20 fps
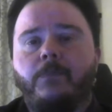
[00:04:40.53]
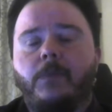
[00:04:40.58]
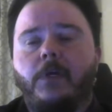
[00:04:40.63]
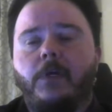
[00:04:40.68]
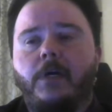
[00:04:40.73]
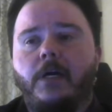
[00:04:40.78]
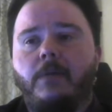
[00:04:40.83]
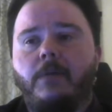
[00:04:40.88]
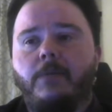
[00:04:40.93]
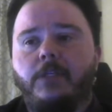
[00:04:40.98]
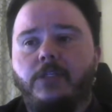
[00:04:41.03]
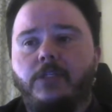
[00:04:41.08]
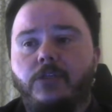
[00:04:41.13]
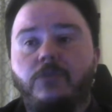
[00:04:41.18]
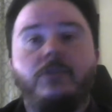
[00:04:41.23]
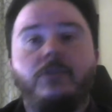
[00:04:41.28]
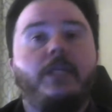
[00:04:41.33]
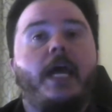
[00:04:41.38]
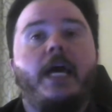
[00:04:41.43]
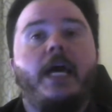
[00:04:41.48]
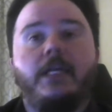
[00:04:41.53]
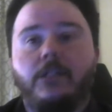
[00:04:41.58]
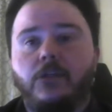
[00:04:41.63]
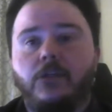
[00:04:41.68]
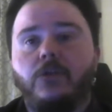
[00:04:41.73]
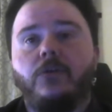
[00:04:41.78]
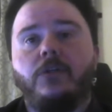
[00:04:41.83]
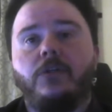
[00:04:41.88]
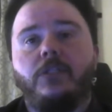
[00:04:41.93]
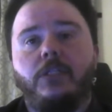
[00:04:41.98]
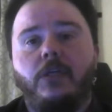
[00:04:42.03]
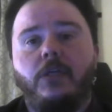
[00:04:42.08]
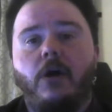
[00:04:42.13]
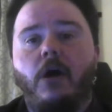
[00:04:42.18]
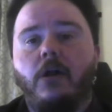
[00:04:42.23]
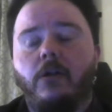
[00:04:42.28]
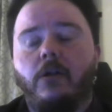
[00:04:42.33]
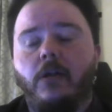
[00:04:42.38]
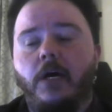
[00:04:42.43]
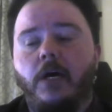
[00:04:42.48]
Um, it's used as currency
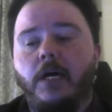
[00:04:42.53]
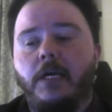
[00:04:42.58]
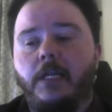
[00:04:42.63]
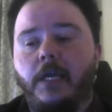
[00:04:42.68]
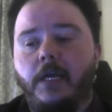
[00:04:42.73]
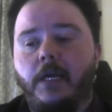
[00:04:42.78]
online,